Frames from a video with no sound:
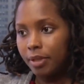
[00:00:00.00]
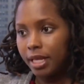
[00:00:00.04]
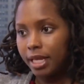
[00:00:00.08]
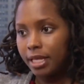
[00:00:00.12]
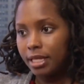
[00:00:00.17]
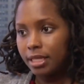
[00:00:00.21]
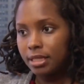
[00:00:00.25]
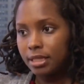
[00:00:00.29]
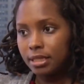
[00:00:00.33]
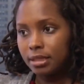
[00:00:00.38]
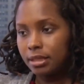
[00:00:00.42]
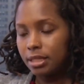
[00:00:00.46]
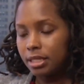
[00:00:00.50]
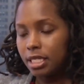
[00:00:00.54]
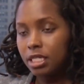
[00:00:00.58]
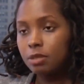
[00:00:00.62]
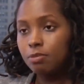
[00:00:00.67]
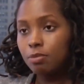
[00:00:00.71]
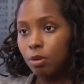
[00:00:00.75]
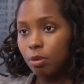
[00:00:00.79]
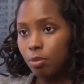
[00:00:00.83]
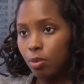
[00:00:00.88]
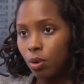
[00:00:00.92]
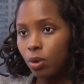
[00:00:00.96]
is
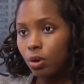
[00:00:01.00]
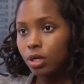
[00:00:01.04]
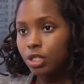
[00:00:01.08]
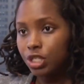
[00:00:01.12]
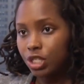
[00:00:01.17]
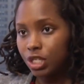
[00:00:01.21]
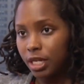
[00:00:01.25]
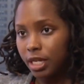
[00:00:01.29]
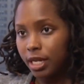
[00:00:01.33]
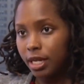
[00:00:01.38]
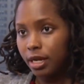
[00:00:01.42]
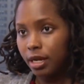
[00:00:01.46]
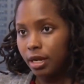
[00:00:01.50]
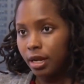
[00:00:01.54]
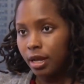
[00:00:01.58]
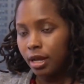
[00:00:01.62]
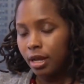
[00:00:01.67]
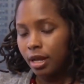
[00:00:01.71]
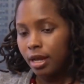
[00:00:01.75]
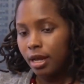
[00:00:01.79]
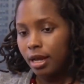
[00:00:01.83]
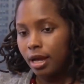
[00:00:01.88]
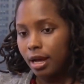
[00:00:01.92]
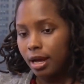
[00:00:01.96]
disproportionate.
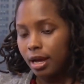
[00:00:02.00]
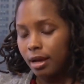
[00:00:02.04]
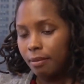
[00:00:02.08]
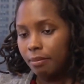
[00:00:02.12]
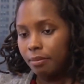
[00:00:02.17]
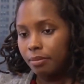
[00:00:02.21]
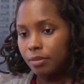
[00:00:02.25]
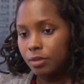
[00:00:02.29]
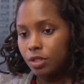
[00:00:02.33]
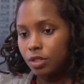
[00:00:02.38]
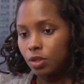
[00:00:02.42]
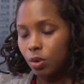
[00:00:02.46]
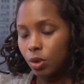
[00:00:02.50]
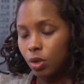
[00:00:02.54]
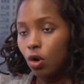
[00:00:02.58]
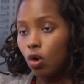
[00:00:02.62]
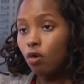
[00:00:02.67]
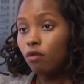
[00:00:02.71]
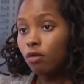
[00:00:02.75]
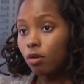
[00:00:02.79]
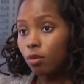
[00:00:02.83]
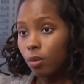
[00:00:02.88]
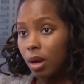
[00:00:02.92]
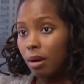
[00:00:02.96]
So an
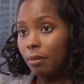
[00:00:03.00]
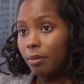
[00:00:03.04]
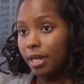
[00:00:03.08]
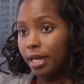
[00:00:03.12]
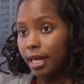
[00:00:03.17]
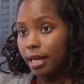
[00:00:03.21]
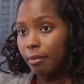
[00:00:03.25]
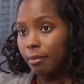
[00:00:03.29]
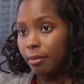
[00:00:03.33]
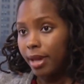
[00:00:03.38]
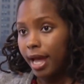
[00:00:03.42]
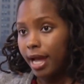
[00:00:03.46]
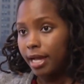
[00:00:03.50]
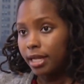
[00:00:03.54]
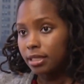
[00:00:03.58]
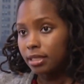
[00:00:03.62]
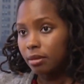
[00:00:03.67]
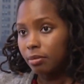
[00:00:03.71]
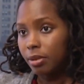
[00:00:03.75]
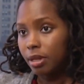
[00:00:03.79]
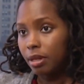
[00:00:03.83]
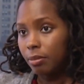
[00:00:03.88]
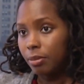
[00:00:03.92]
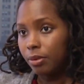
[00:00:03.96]
overwhelming impact
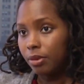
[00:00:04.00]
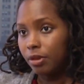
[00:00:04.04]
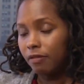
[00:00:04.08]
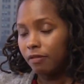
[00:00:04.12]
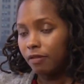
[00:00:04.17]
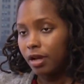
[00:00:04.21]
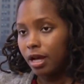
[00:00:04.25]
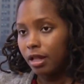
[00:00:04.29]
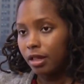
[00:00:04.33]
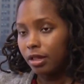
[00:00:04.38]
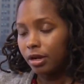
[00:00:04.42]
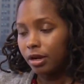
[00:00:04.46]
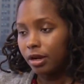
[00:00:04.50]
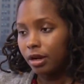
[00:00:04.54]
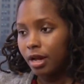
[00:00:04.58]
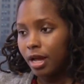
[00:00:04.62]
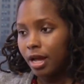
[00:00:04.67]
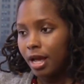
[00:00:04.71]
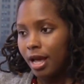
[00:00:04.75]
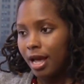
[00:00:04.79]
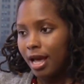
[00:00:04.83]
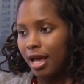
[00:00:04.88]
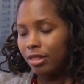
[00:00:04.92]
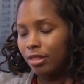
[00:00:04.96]
on people of color.
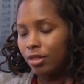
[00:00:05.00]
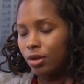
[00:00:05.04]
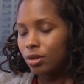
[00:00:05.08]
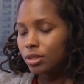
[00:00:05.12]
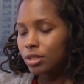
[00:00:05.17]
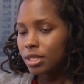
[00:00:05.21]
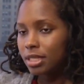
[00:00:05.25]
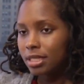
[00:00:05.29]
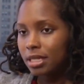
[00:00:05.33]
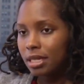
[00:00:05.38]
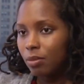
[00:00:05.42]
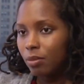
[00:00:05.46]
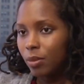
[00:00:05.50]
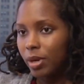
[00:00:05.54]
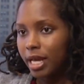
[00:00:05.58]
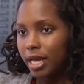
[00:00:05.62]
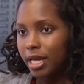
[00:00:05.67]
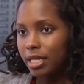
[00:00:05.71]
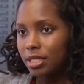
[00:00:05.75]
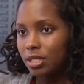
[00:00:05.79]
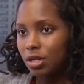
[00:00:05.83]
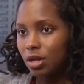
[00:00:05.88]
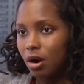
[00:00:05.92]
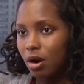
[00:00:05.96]
And those in some
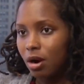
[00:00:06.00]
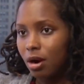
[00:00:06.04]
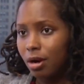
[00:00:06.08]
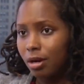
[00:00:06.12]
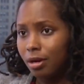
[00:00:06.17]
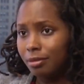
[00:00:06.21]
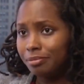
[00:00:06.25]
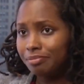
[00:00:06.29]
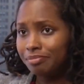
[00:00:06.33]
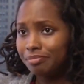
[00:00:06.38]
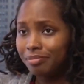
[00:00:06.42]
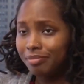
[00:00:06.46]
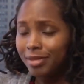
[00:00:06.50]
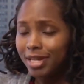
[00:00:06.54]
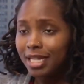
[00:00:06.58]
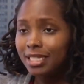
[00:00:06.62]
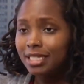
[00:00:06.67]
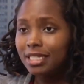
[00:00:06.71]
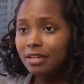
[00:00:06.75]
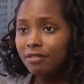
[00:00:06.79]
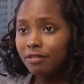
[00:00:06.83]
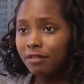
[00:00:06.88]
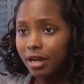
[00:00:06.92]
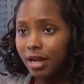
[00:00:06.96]
ways are a
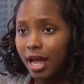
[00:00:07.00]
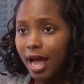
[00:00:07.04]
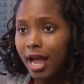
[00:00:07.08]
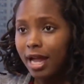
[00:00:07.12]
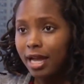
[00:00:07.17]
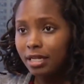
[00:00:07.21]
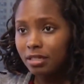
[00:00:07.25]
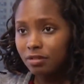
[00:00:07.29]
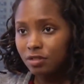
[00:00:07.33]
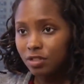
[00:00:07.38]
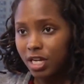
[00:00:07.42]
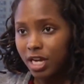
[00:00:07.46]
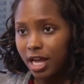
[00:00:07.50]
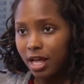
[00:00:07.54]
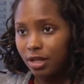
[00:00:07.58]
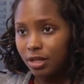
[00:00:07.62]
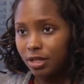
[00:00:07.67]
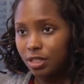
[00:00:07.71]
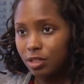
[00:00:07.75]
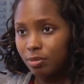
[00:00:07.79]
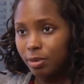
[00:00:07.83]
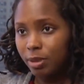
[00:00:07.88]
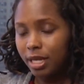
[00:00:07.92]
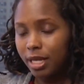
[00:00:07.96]
different kind of
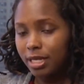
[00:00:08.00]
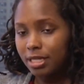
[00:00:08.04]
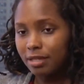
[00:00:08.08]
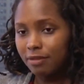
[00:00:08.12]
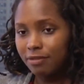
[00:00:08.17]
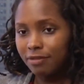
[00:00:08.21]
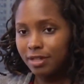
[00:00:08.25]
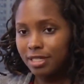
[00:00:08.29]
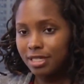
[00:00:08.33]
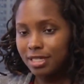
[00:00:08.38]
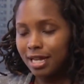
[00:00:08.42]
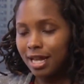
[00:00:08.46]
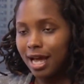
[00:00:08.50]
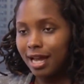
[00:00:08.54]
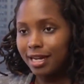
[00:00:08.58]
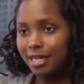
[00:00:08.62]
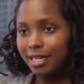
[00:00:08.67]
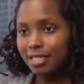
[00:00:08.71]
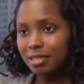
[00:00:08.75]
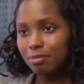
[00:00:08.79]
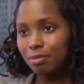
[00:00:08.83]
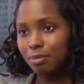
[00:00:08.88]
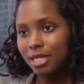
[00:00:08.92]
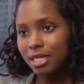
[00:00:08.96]
challenge, because if it's not
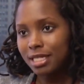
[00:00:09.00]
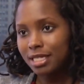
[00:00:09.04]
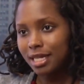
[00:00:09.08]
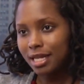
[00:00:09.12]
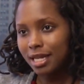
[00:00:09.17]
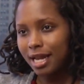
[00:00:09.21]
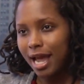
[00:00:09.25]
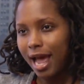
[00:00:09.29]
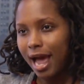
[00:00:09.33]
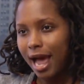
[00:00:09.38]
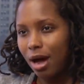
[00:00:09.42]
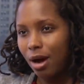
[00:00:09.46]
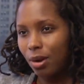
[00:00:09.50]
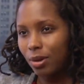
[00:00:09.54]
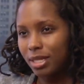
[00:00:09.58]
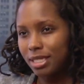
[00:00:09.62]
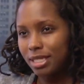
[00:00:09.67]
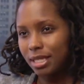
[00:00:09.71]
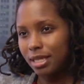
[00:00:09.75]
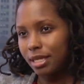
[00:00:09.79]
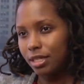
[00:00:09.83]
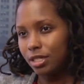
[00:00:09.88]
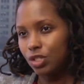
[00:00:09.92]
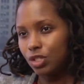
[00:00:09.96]
explicit, how
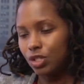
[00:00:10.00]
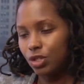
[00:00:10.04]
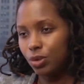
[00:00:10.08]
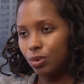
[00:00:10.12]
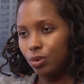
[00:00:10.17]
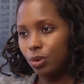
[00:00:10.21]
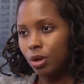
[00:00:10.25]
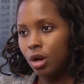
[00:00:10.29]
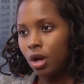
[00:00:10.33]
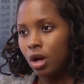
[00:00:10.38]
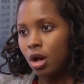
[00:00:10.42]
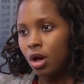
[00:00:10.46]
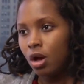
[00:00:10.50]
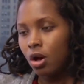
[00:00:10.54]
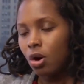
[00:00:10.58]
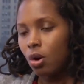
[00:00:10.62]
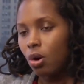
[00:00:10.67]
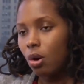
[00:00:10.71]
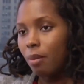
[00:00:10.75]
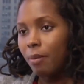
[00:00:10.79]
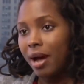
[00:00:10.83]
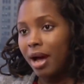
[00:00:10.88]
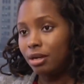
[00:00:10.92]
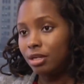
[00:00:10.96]
is it that you
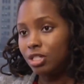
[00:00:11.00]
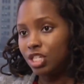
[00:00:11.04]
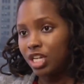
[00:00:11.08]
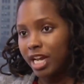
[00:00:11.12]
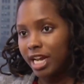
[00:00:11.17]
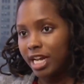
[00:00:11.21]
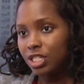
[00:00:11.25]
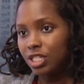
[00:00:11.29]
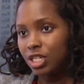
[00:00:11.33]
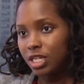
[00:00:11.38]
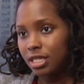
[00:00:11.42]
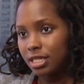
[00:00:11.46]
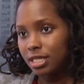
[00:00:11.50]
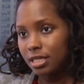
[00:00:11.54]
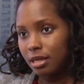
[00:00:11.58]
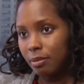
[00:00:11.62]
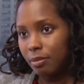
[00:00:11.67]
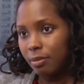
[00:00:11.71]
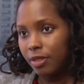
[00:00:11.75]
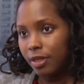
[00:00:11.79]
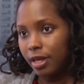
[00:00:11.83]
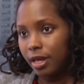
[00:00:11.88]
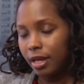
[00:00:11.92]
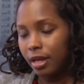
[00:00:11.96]
go about changing
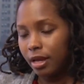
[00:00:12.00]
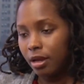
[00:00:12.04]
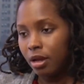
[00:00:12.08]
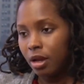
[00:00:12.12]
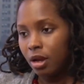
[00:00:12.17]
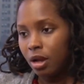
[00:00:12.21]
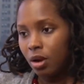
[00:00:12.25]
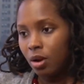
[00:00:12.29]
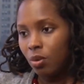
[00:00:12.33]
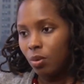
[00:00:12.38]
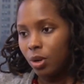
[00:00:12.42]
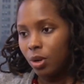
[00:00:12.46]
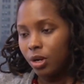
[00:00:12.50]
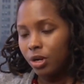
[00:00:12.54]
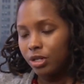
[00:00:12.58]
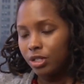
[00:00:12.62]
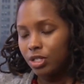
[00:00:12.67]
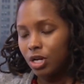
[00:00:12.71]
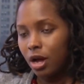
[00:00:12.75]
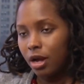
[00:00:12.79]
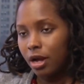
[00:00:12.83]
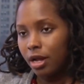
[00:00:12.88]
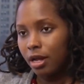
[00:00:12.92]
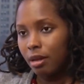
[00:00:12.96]
something where you're
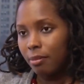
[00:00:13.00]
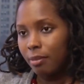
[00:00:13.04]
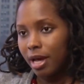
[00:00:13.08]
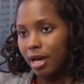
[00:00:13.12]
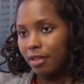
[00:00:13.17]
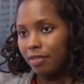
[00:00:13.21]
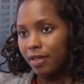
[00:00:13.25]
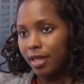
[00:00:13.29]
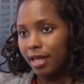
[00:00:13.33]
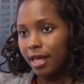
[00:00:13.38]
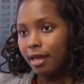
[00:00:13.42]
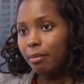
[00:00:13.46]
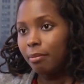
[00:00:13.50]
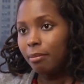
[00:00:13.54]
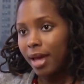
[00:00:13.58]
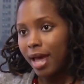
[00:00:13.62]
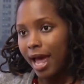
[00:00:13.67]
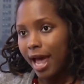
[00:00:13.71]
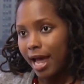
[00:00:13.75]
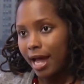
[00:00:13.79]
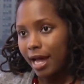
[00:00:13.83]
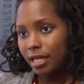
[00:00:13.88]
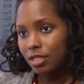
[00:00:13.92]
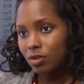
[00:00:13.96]
talking about the
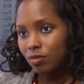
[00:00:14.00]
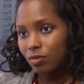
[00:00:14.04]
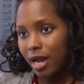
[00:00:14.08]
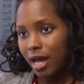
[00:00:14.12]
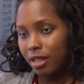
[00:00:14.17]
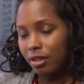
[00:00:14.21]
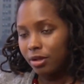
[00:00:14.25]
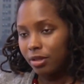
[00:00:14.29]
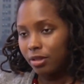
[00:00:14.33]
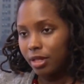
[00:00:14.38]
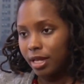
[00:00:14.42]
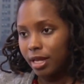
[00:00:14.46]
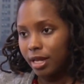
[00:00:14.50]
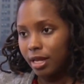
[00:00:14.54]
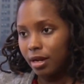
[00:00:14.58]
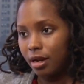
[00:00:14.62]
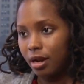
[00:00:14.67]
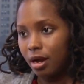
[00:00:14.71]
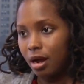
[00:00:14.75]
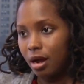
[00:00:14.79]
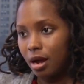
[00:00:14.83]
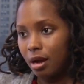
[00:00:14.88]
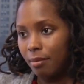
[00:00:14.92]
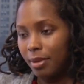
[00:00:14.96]
impact rather than
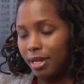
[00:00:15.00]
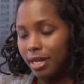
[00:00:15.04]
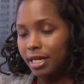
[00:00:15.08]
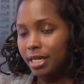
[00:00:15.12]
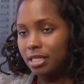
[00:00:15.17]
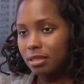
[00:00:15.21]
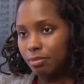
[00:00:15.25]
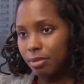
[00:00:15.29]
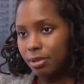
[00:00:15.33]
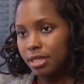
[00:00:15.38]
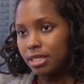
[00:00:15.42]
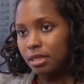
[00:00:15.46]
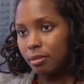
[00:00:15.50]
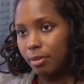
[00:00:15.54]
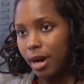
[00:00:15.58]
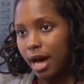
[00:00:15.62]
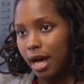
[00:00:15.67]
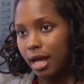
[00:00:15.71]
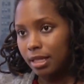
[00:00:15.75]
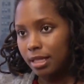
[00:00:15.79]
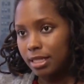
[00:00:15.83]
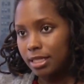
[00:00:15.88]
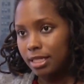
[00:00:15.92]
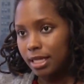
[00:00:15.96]
an explicit
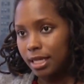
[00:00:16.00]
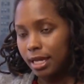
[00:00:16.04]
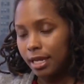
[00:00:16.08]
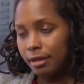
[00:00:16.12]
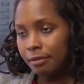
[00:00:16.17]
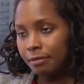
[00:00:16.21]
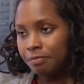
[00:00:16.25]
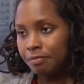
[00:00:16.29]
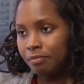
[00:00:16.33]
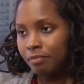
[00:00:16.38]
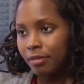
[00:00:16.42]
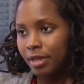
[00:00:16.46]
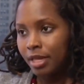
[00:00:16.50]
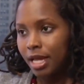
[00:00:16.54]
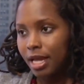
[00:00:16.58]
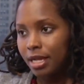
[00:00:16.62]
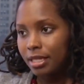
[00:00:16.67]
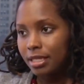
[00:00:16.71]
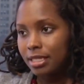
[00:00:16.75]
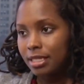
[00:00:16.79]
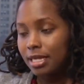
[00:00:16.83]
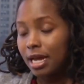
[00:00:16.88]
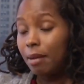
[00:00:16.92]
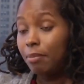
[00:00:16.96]
policy?
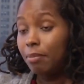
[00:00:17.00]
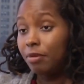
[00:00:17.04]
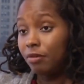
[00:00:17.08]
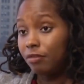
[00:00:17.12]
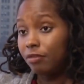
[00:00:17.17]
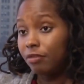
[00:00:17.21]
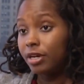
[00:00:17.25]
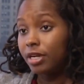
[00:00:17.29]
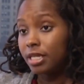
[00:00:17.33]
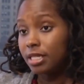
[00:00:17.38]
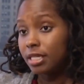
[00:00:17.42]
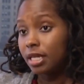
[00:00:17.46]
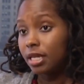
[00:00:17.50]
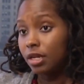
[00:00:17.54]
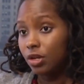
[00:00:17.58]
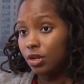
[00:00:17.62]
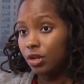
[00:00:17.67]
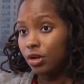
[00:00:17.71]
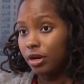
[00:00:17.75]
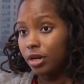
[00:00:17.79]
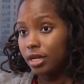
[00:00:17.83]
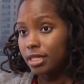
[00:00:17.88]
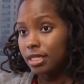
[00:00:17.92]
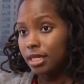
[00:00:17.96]
And stop and frisk in New
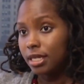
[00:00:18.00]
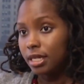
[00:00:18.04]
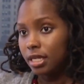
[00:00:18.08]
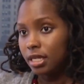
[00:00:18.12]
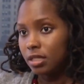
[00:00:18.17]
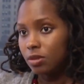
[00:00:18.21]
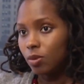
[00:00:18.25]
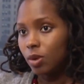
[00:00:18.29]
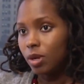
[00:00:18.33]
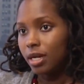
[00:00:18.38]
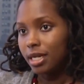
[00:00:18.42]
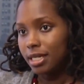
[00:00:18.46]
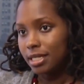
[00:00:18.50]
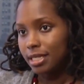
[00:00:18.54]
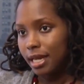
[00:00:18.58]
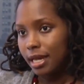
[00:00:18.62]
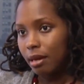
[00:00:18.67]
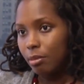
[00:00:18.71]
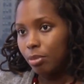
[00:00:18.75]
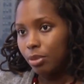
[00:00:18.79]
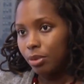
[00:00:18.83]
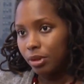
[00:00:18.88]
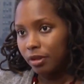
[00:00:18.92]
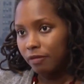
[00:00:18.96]
York City is one
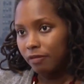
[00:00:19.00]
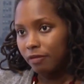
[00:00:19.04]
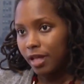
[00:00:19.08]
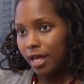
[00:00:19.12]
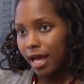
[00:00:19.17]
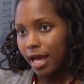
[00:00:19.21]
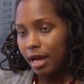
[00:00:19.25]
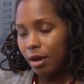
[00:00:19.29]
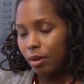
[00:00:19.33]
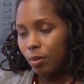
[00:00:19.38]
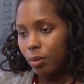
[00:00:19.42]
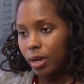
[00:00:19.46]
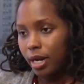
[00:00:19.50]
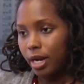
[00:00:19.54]
example of that,